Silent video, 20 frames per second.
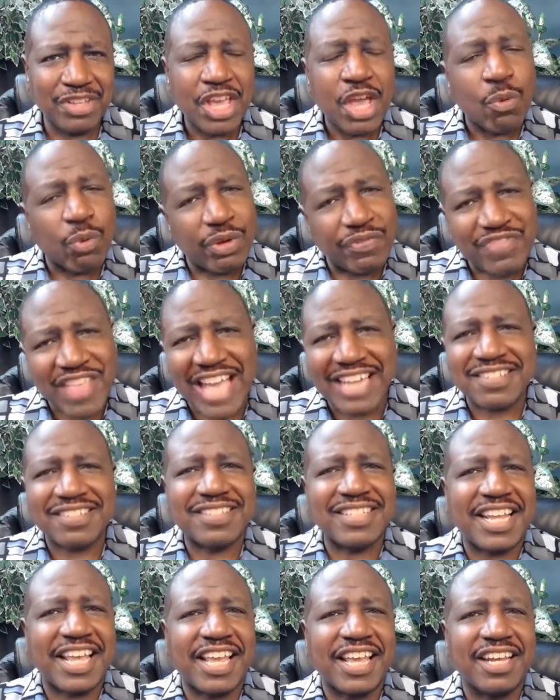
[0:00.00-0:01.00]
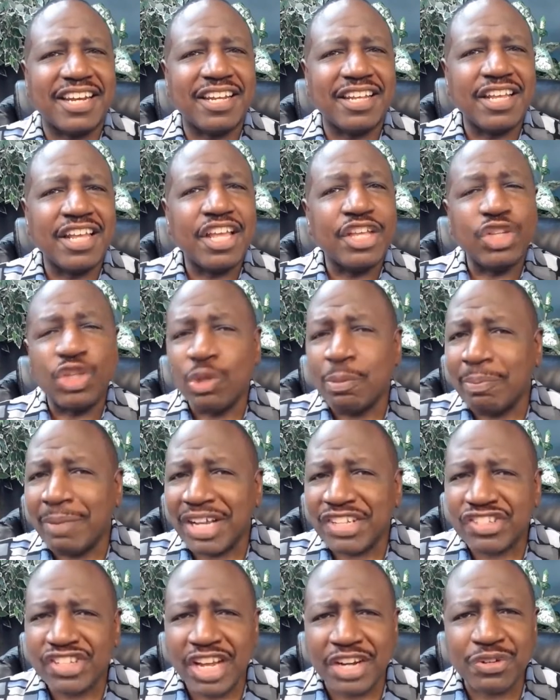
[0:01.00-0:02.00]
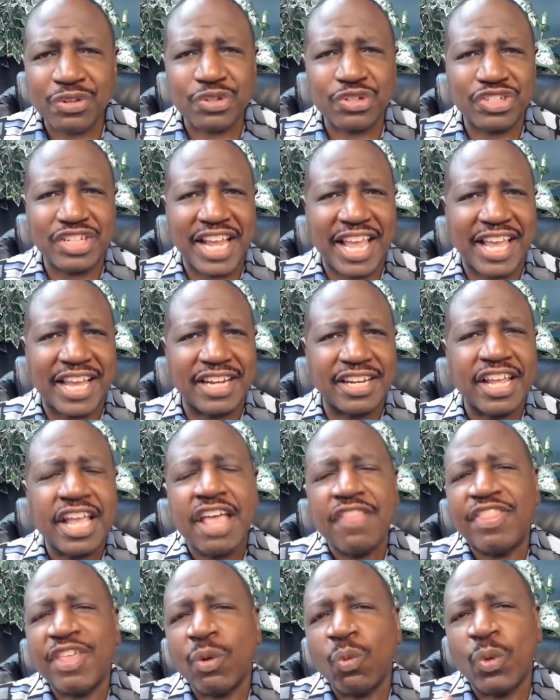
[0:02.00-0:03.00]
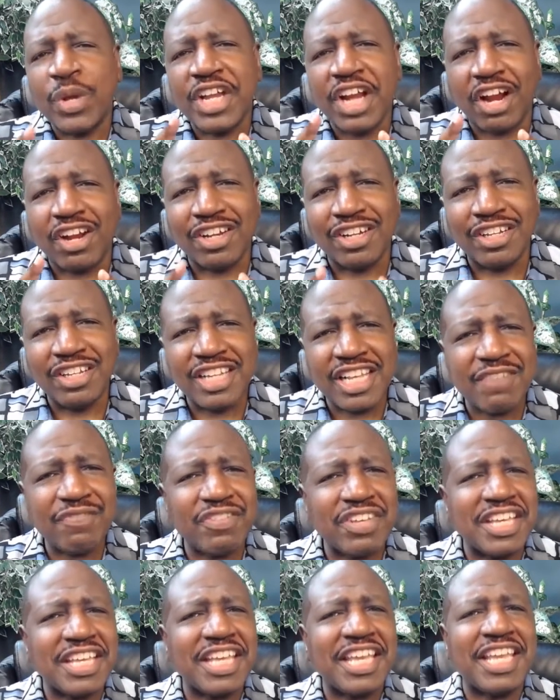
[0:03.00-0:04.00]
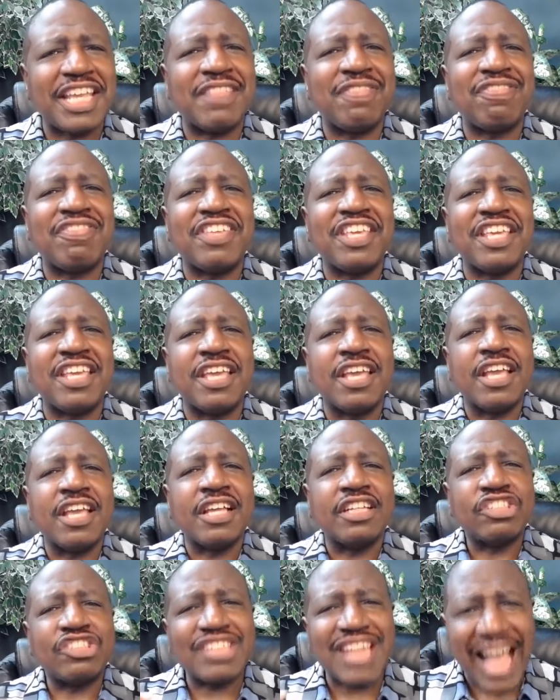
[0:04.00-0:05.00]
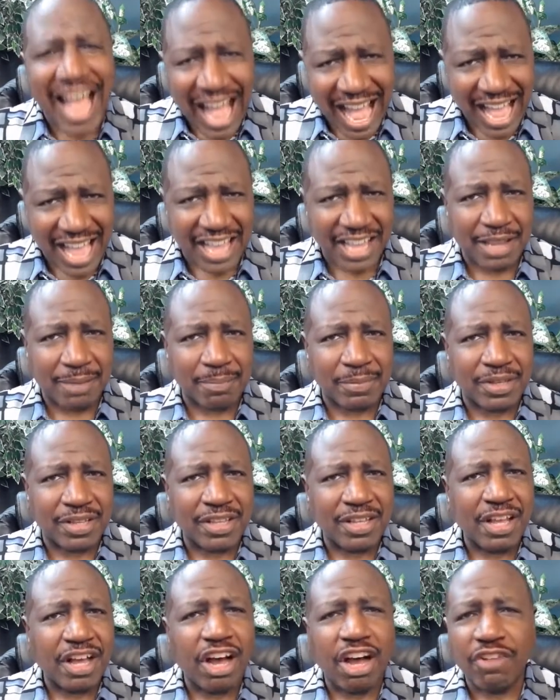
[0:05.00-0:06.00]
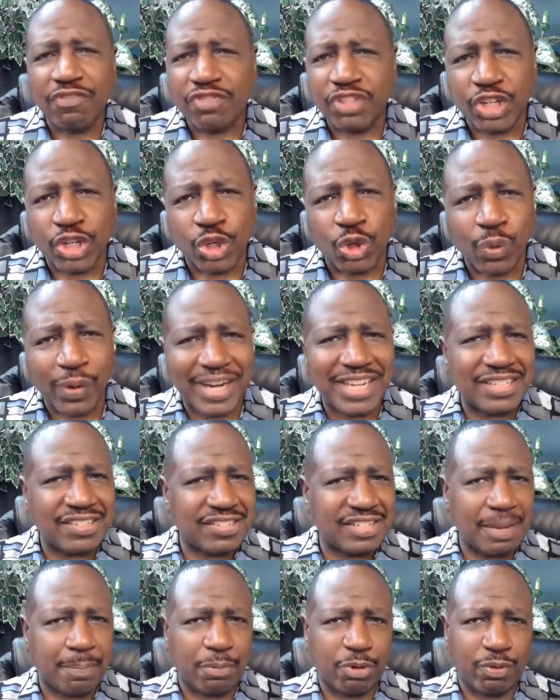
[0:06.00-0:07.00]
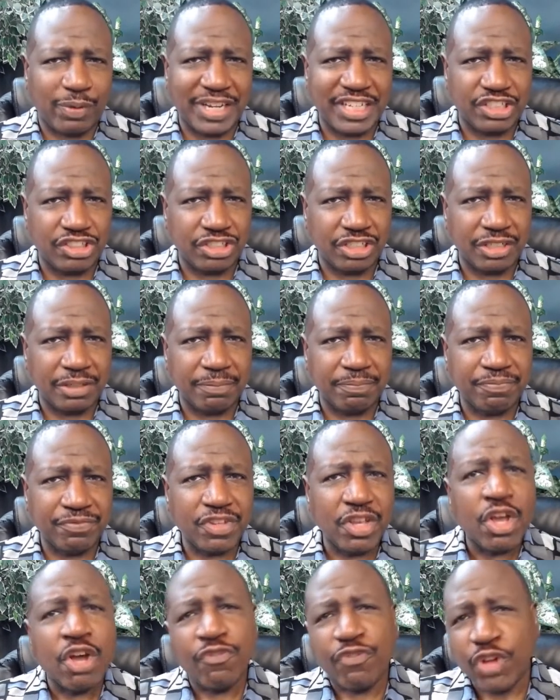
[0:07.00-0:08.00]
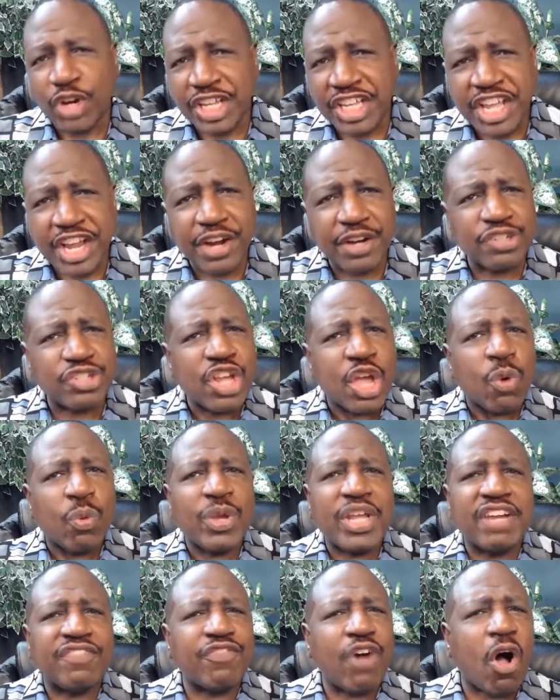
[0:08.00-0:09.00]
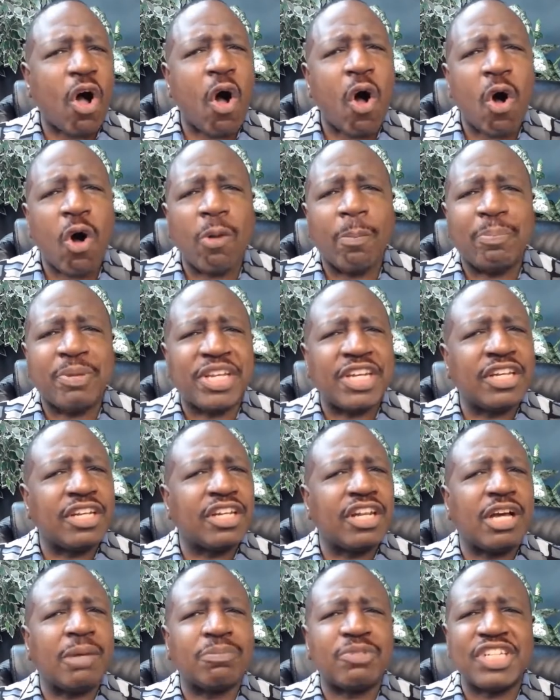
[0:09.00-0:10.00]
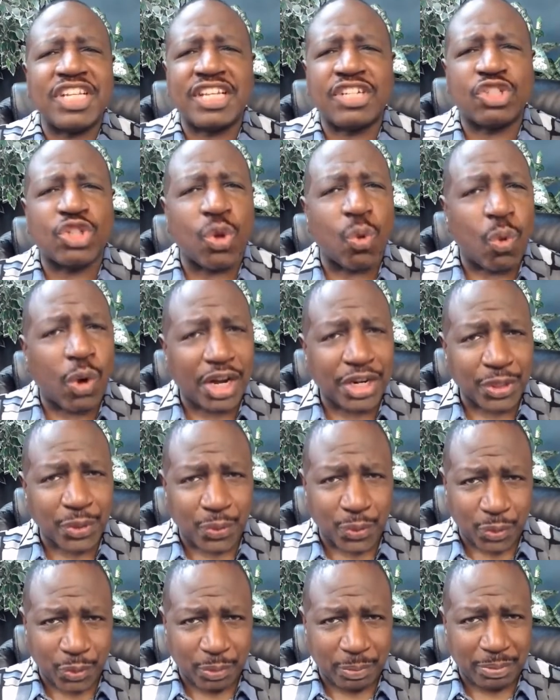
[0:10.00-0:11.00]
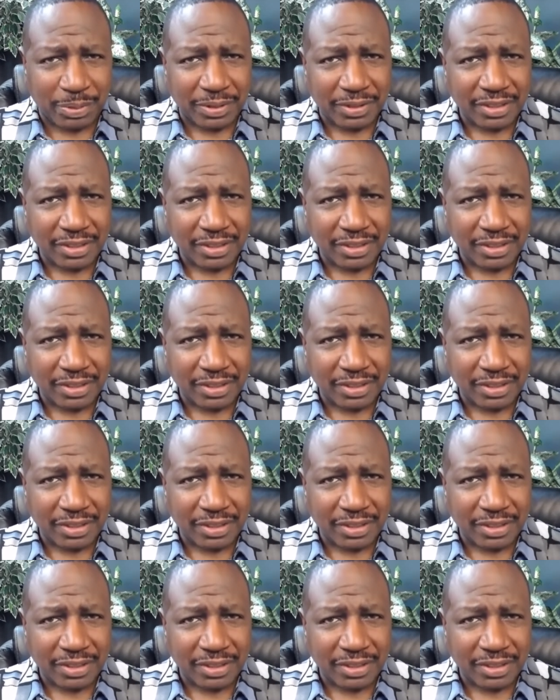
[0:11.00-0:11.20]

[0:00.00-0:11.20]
With that said, you must understand that we are living in the time of the great separation. For years, we have all been lumped into one group.